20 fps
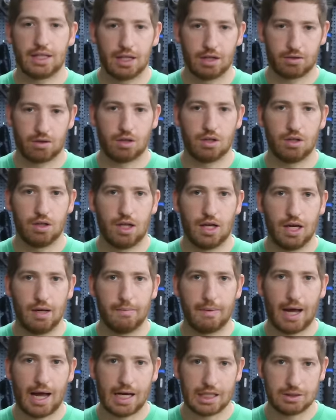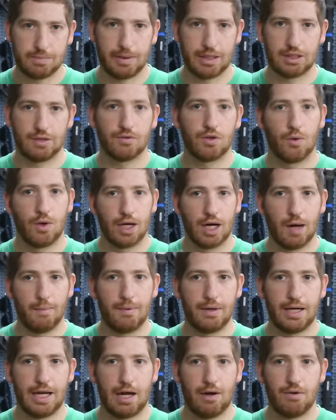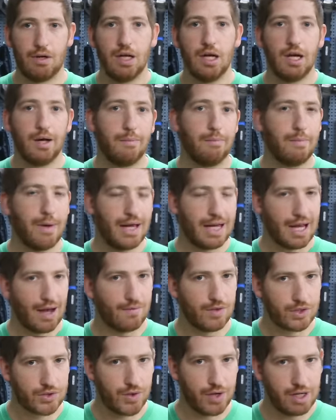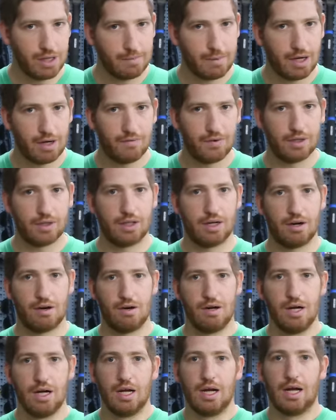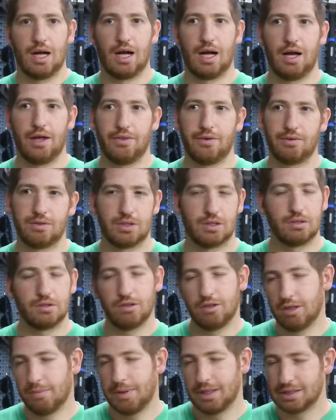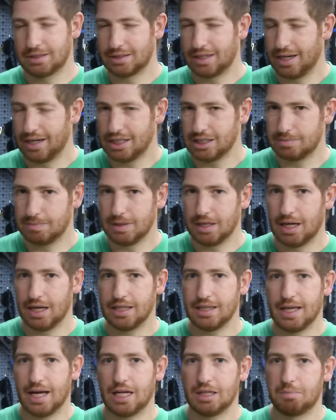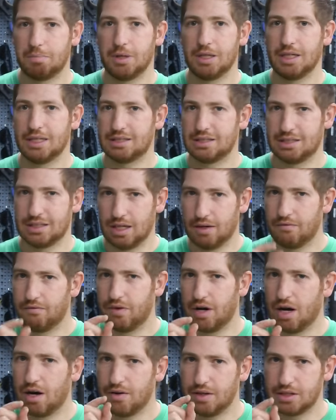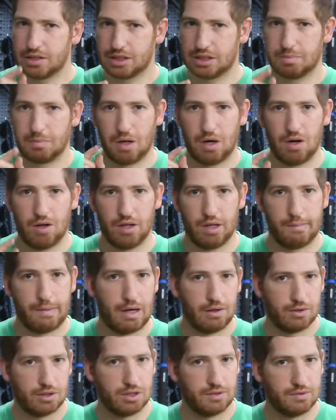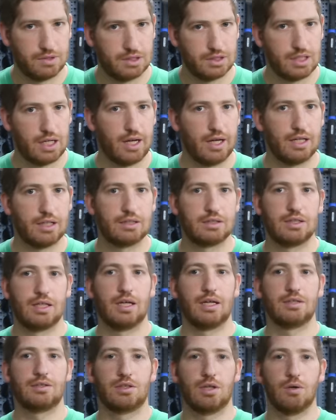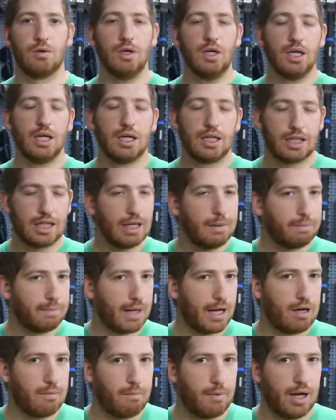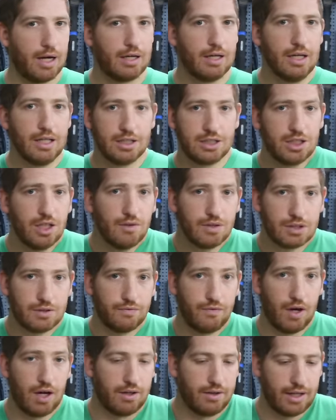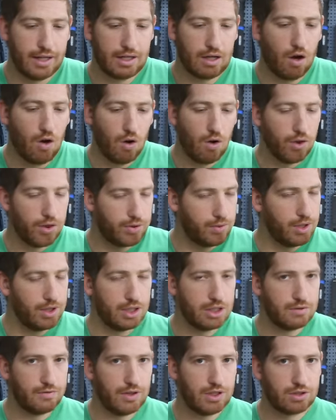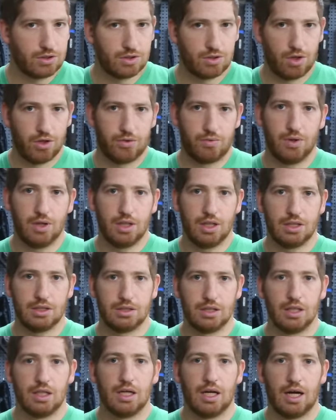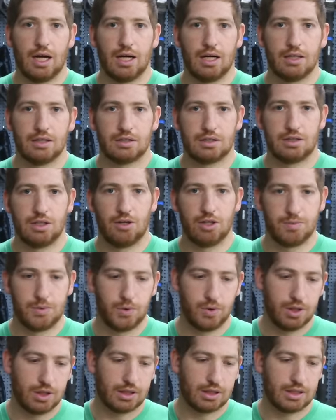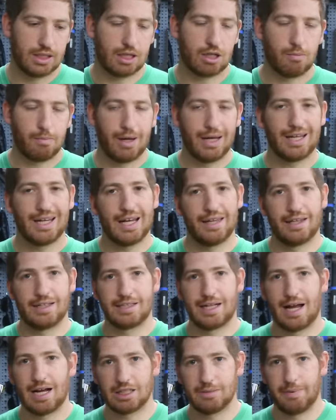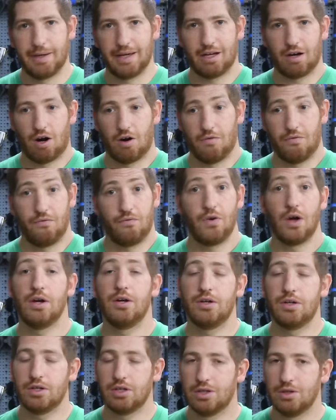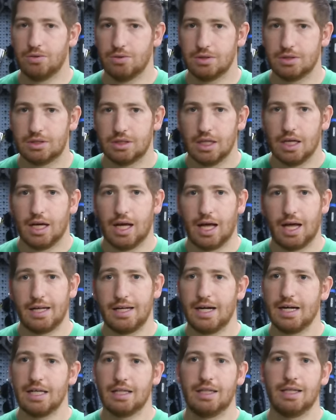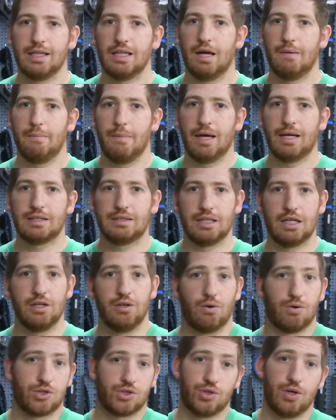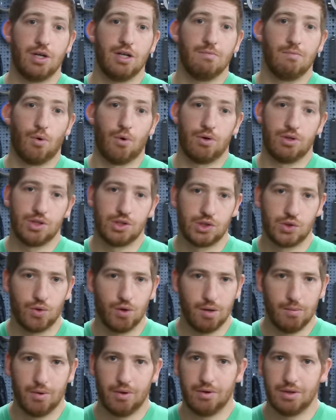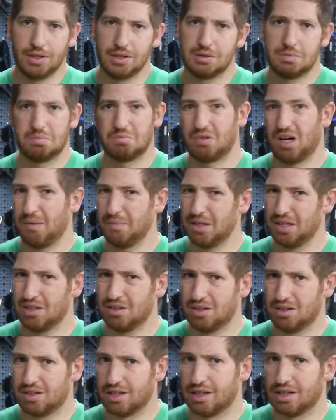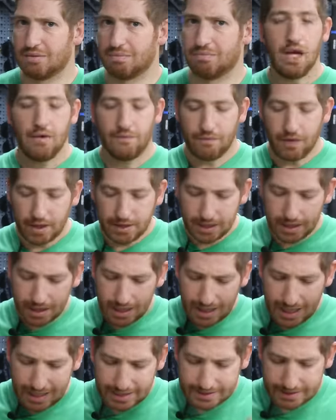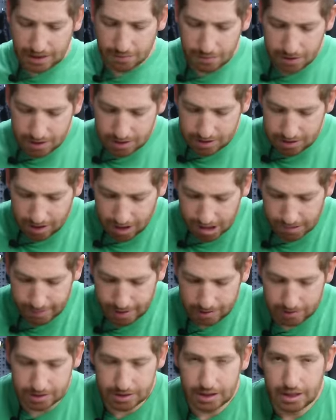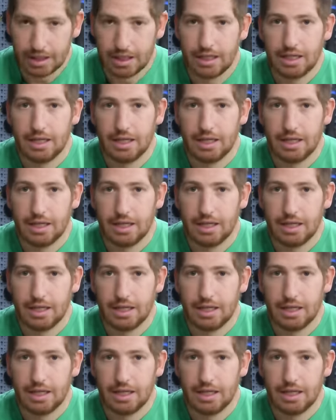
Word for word: the KICKR Climb aspect of going up and down may have a training benefit there. Uh, there's a little bit of science behind that, but it's a very small amount of science. Uh, so keep that in mind. Still, it's fun. Like all three of these features, all three of these uh, scenarios between the KICKR bike and the Tacx bike are fun to use. And anything that makes indoor training more enjoyable is probably a good thing. Finally, the last thing we need to talk about